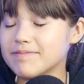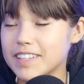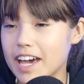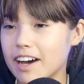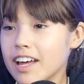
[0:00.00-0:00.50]

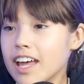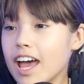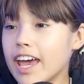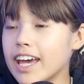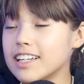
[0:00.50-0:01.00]
Yeah.
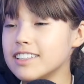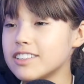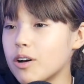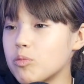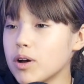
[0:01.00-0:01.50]

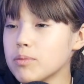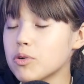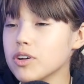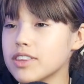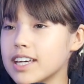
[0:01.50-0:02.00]
And one
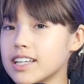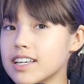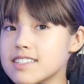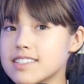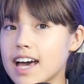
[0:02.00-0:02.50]
more thing
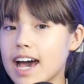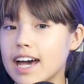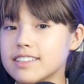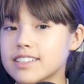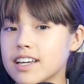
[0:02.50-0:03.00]
is
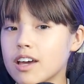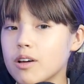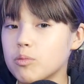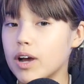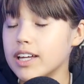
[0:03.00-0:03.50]
that
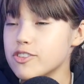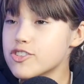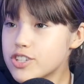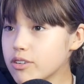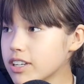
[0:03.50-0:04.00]
when
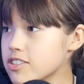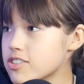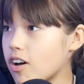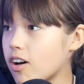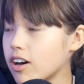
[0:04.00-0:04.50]
students
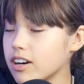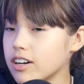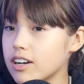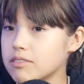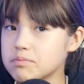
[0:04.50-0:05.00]

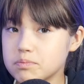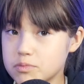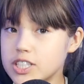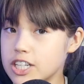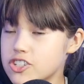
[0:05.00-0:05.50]
are
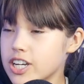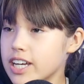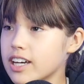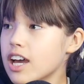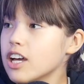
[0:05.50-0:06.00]
teaching,